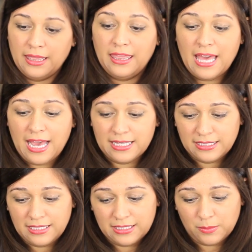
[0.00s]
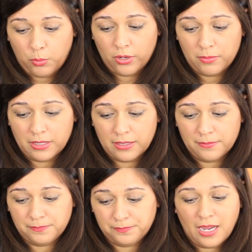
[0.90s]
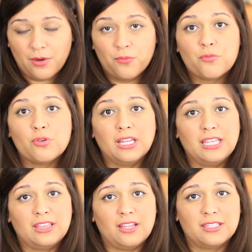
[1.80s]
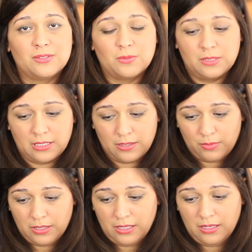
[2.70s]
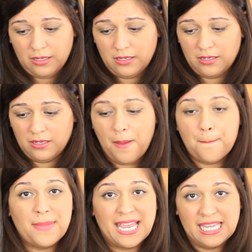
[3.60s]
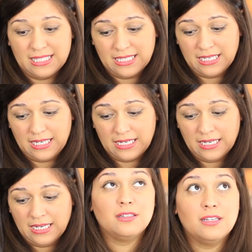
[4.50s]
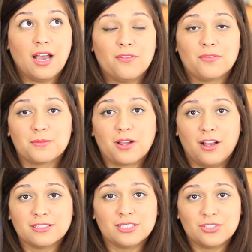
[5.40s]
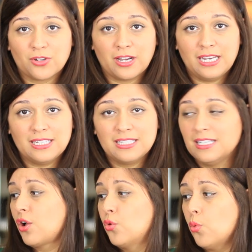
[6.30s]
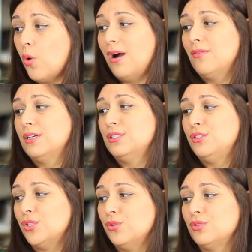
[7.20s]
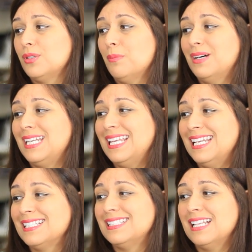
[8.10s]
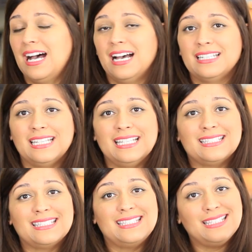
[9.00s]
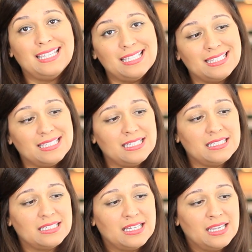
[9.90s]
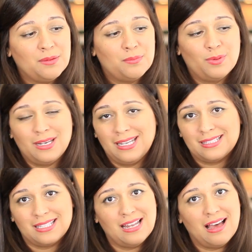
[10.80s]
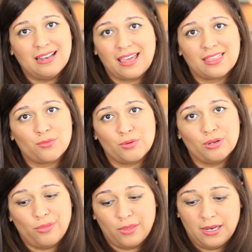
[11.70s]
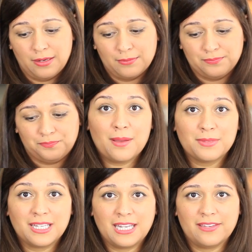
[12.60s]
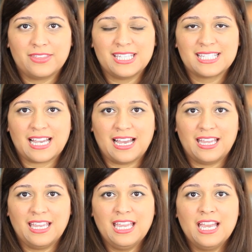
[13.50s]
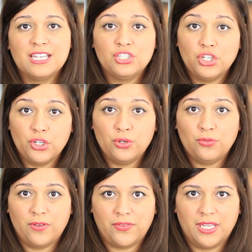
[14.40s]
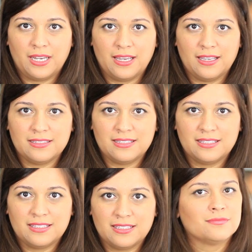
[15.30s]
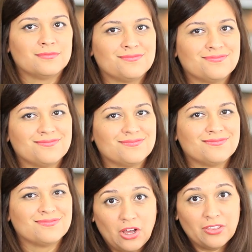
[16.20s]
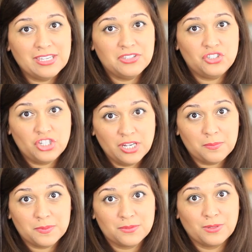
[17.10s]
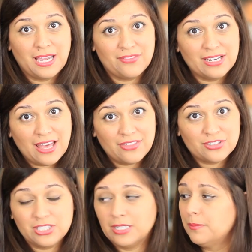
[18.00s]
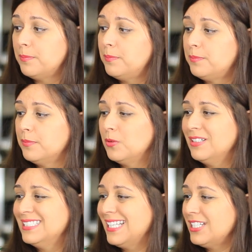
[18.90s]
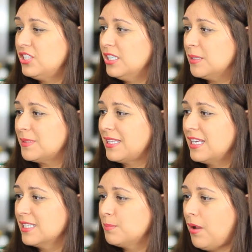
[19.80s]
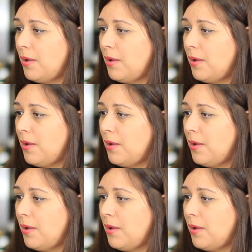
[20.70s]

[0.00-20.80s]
That's a disappointment. I really thought this was gonna be amazing. Not from concentrate guava juice, but it is not. It's decent, but it's not like the real thing. I'm gonna give this guy 2 Vivian heads. All these chips, we have another chip. Well, it's not chips, I think it's